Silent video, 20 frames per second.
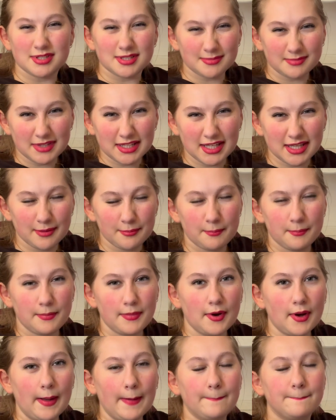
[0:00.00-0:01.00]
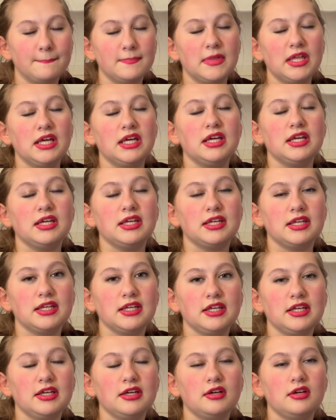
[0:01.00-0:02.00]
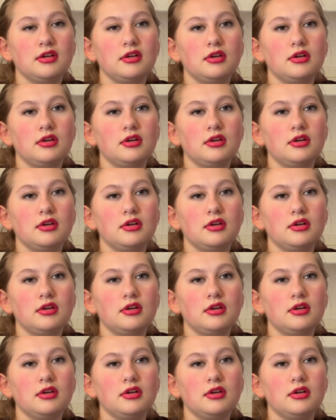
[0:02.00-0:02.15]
to me. But he